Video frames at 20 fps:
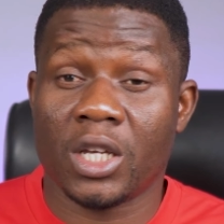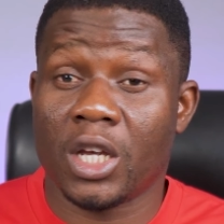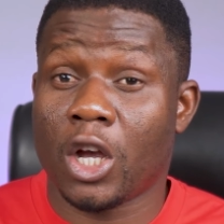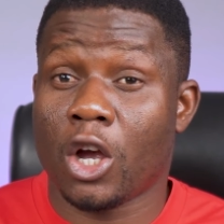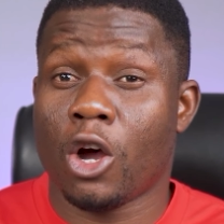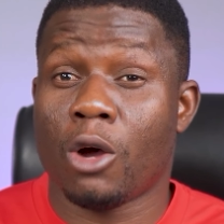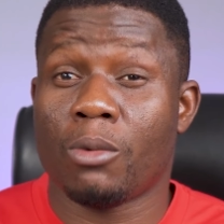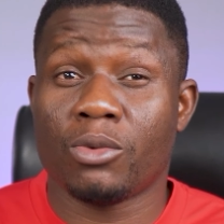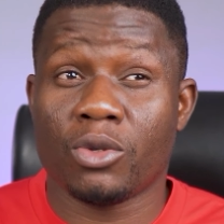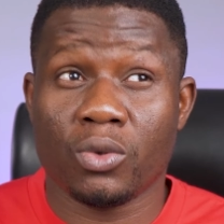it
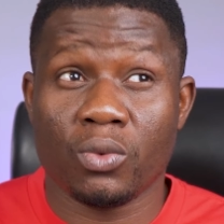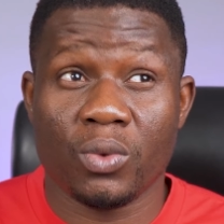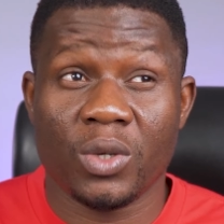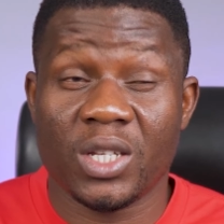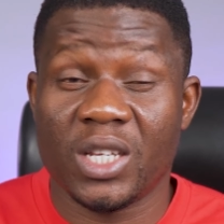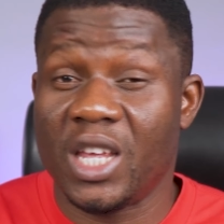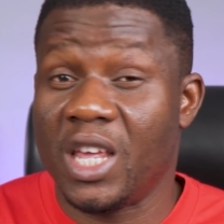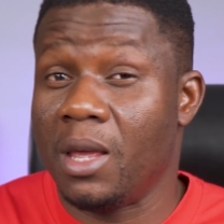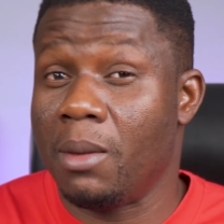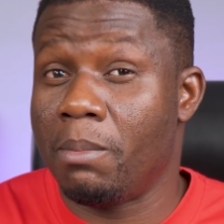comes
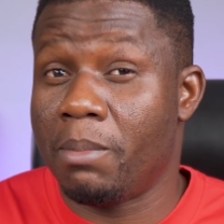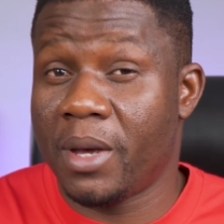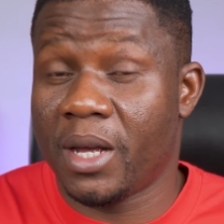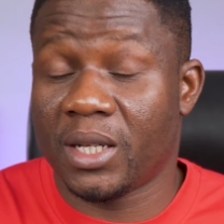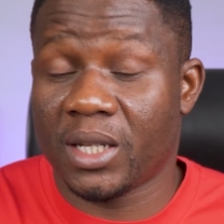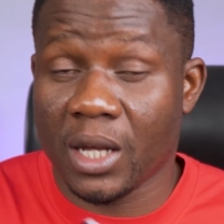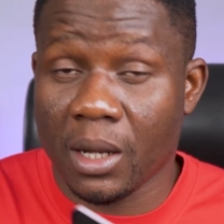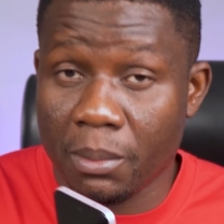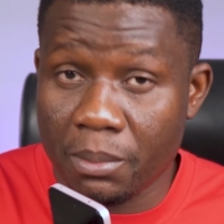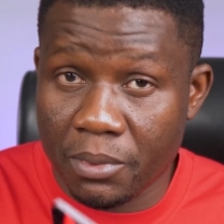with a
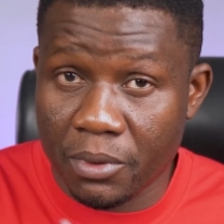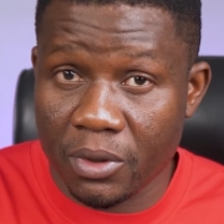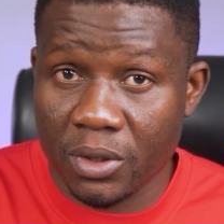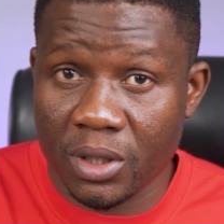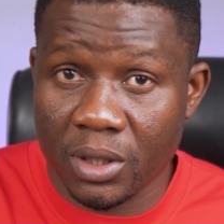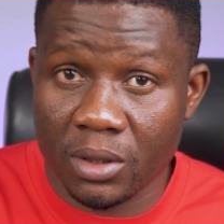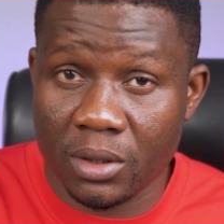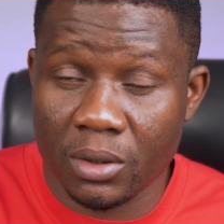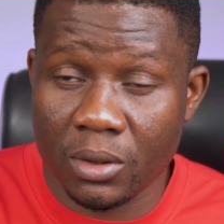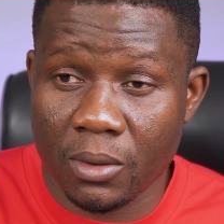better
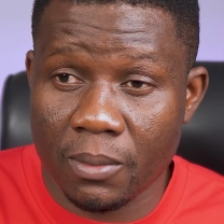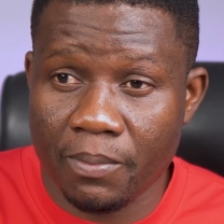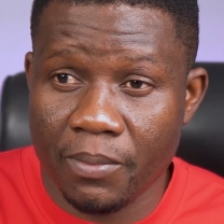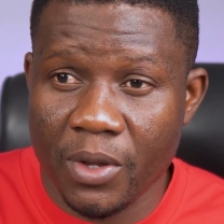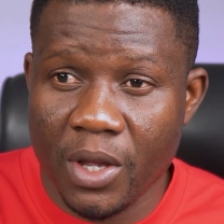processor.